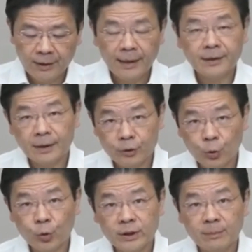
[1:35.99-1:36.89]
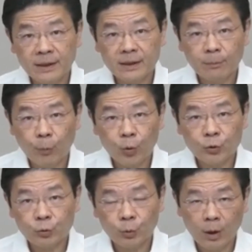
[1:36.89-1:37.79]
and their social media
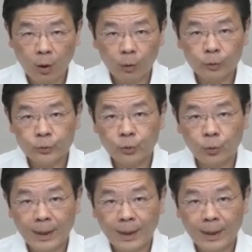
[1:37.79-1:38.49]
posts were also